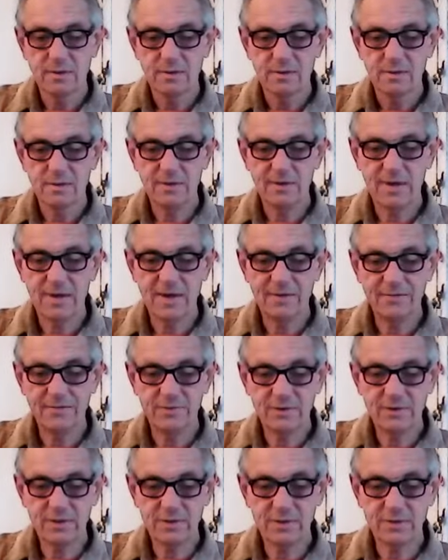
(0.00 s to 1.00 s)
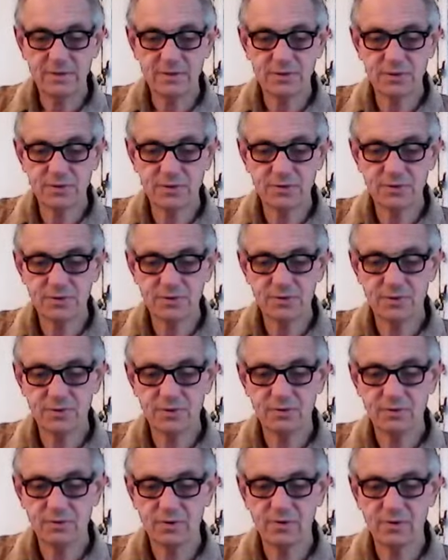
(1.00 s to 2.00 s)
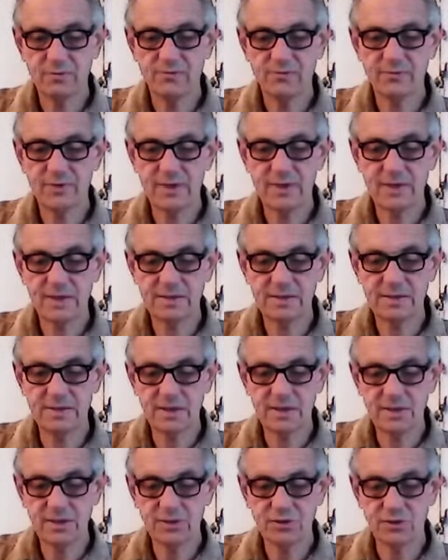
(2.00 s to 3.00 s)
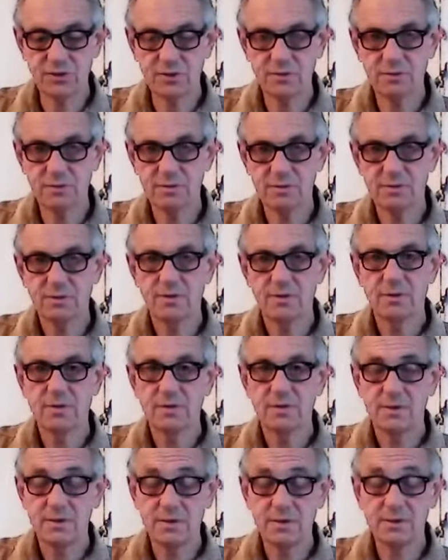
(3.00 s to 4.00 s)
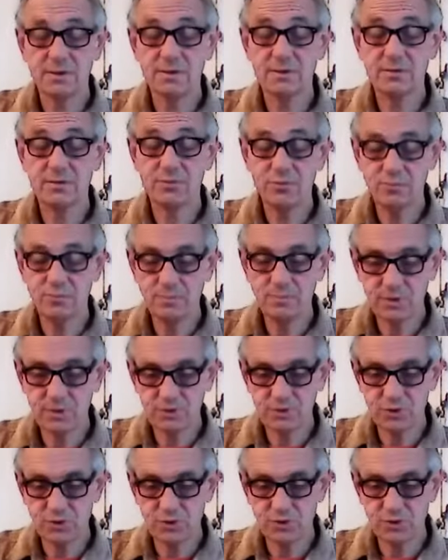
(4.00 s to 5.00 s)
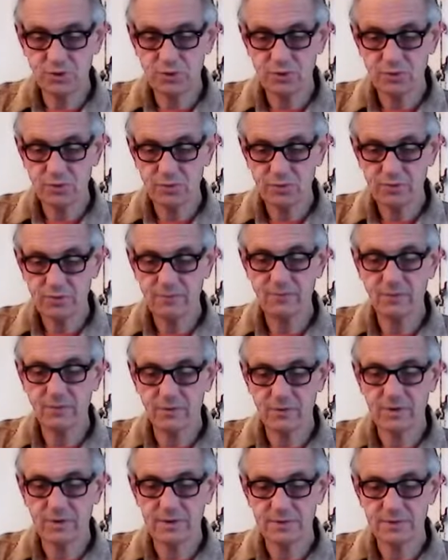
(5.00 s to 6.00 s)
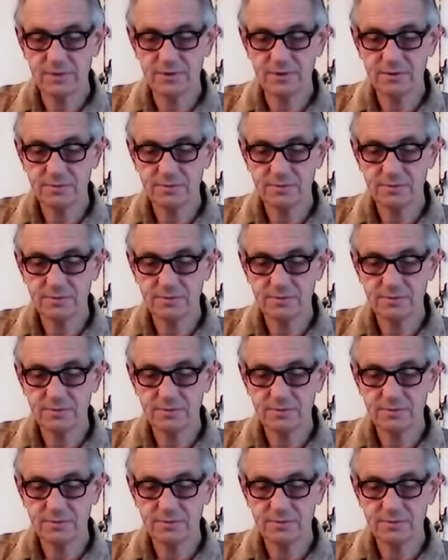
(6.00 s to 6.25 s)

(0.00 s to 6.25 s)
The effortlessness of relaxation is too much for us.